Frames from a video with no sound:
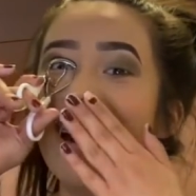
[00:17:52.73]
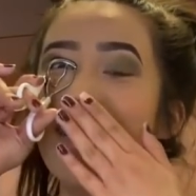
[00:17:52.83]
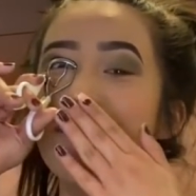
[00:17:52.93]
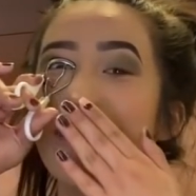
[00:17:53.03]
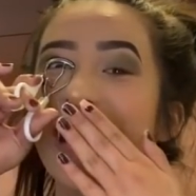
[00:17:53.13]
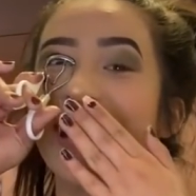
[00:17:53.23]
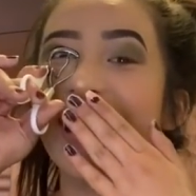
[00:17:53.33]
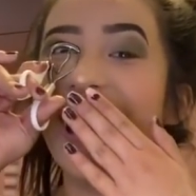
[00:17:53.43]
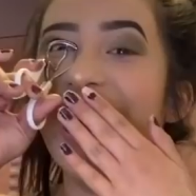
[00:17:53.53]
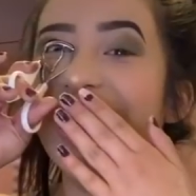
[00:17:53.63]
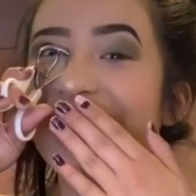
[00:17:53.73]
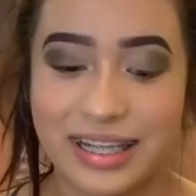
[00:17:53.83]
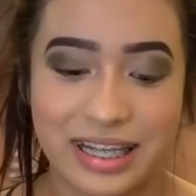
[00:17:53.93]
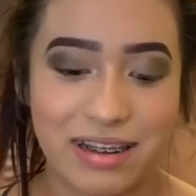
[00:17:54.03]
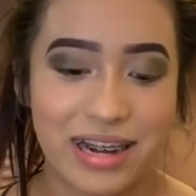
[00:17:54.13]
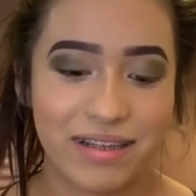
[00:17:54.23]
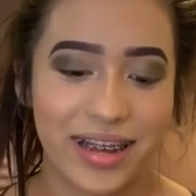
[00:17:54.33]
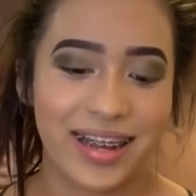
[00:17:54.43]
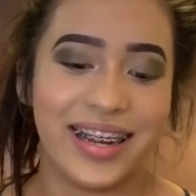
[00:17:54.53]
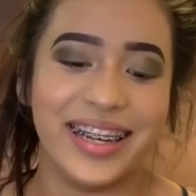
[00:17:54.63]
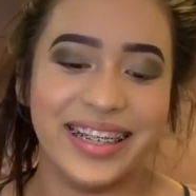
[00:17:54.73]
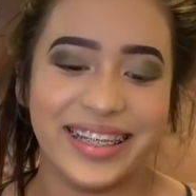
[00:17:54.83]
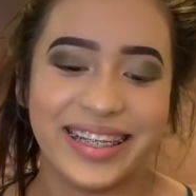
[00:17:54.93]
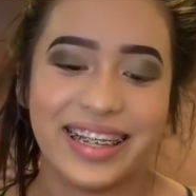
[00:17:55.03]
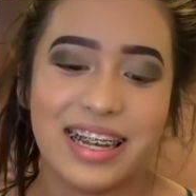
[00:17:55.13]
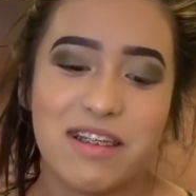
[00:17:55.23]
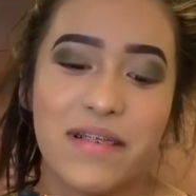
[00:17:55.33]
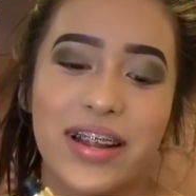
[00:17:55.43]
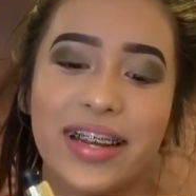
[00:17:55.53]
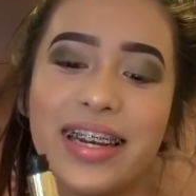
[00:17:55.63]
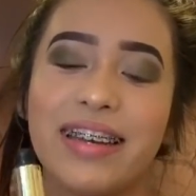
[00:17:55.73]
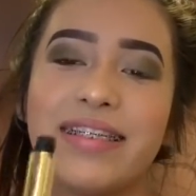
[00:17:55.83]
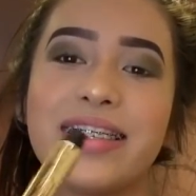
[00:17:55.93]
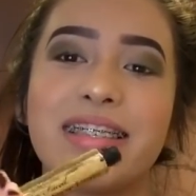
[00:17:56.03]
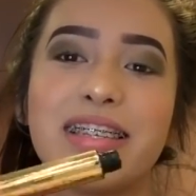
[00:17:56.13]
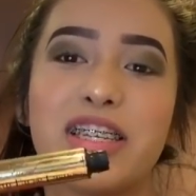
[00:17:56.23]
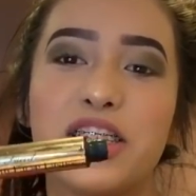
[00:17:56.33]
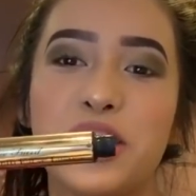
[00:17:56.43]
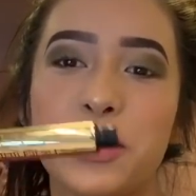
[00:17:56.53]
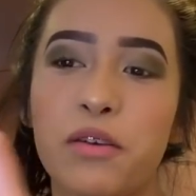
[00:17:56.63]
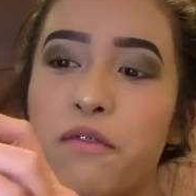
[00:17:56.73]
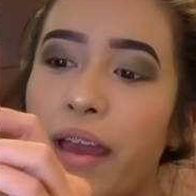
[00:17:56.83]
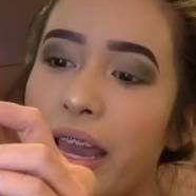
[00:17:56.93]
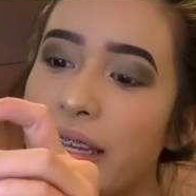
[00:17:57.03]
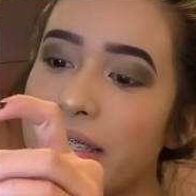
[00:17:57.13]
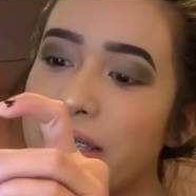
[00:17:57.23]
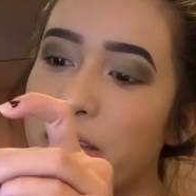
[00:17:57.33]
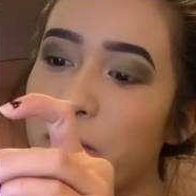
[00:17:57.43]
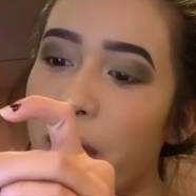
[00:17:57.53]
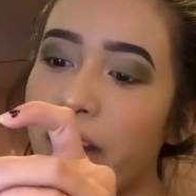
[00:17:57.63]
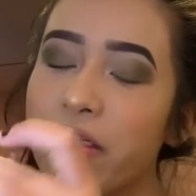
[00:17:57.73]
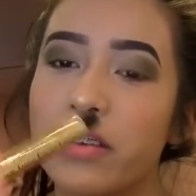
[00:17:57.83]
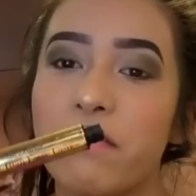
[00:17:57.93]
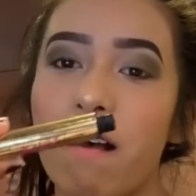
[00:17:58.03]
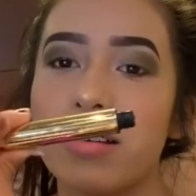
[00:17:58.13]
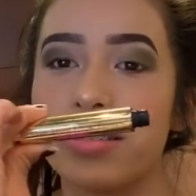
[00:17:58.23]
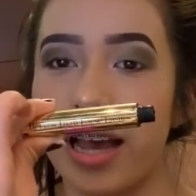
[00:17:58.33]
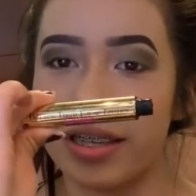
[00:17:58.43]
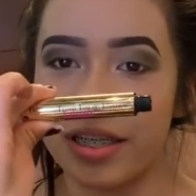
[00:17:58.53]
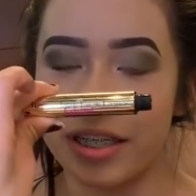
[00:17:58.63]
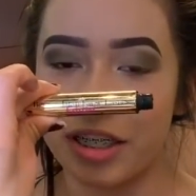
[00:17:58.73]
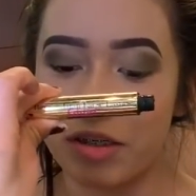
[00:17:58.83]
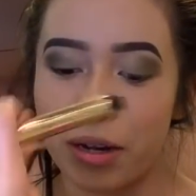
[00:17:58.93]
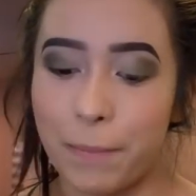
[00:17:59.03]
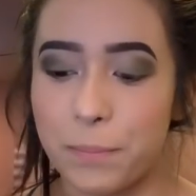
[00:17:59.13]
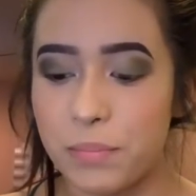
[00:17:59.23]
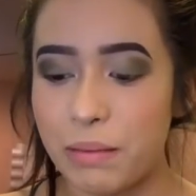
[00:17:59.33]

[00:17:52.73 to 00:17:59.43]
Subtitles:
oh my god. So anyway, what you're gonna use is Too Faced Better Than False Lashes Extreme,